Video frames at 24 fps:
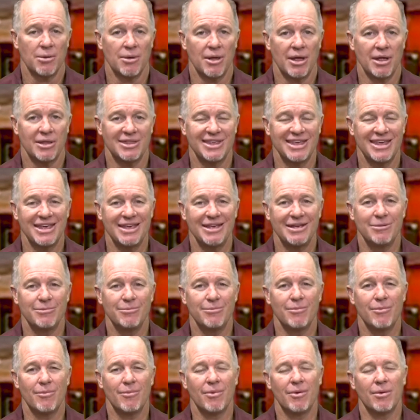
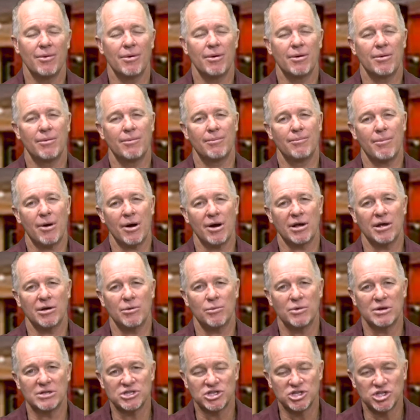the market
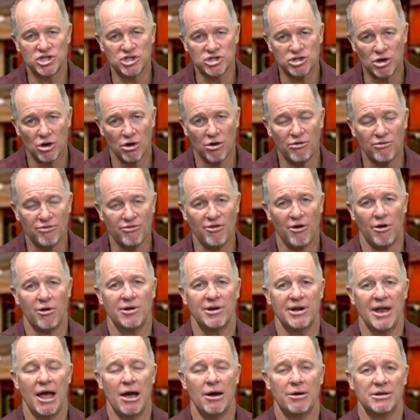went so far
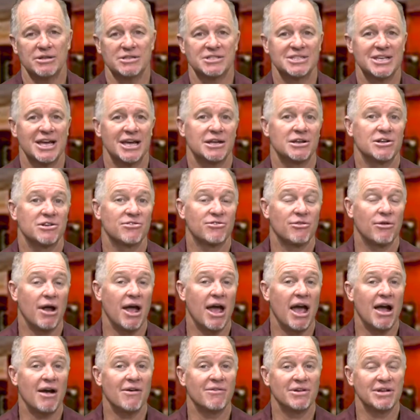down, it's taken us
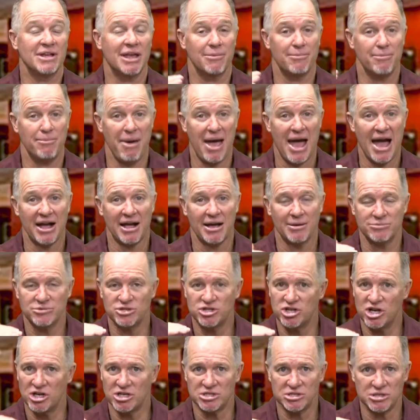forever to get back up
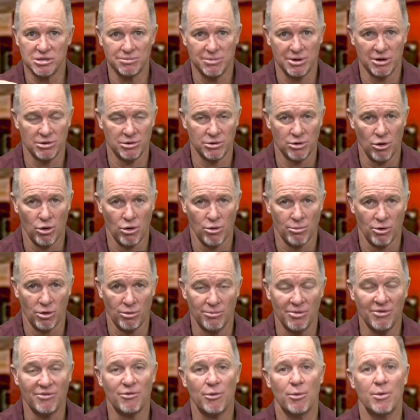just to mere normal
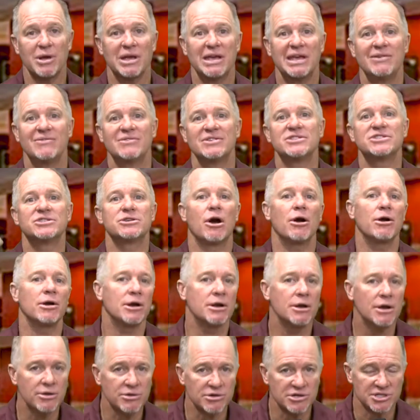before we can even start
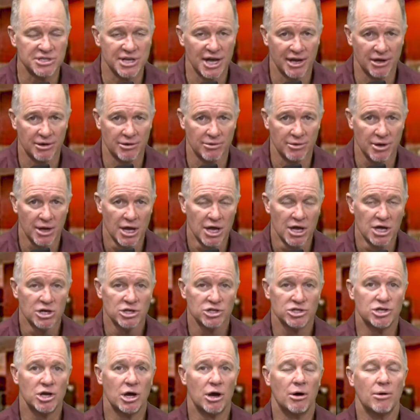another cycle.
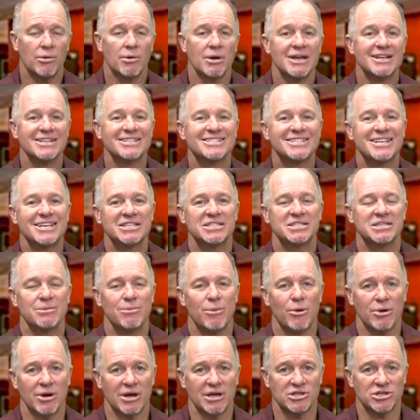So, since the
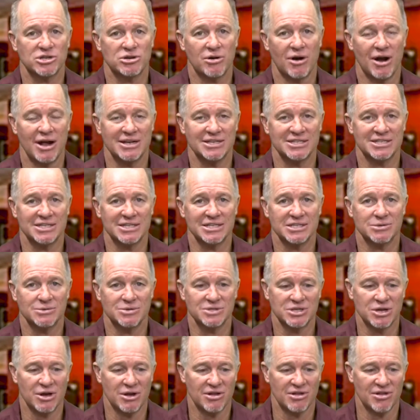mortgage crisis, let's
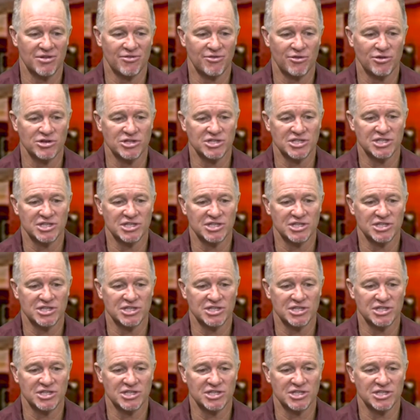go to this first